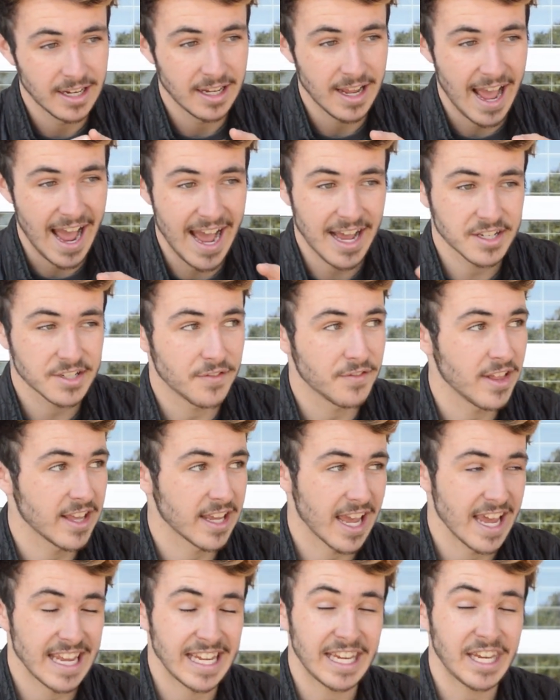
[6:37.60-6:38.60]
as of
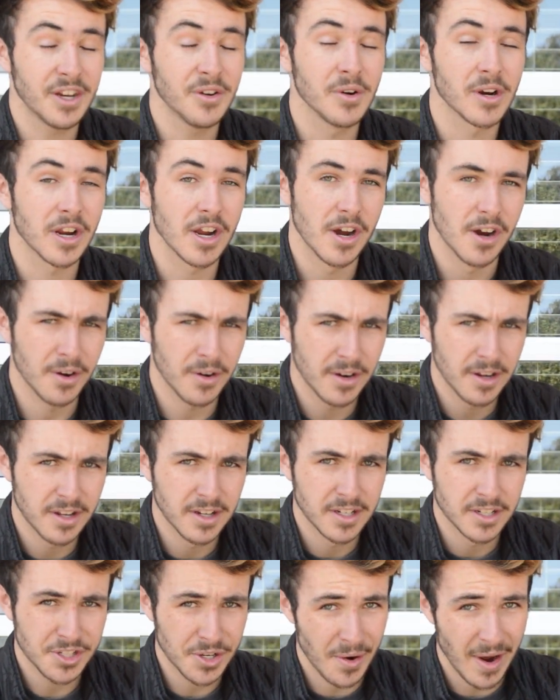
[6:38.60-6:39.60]
like a year ago.
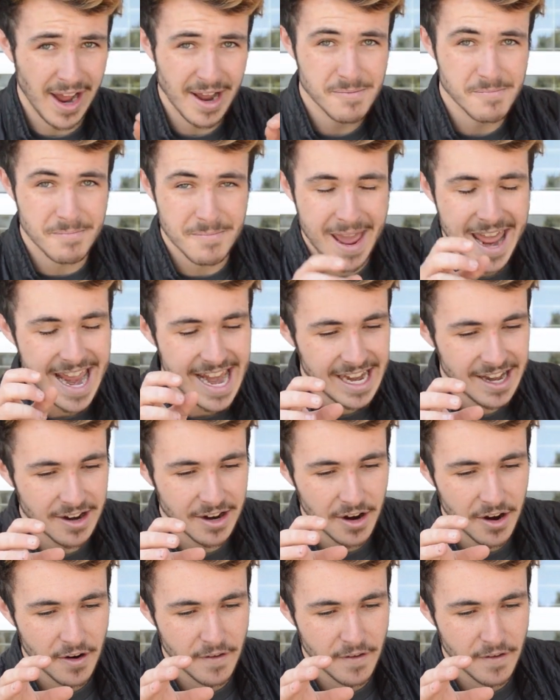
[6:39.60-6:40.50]
So I made